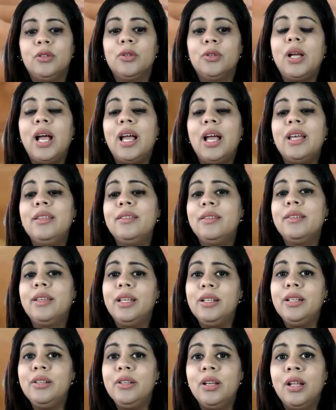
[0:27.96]
So, guys,
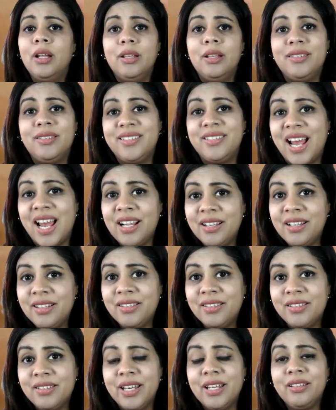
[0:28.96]
in
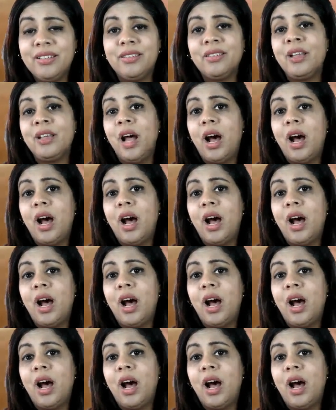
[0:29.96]
statistics,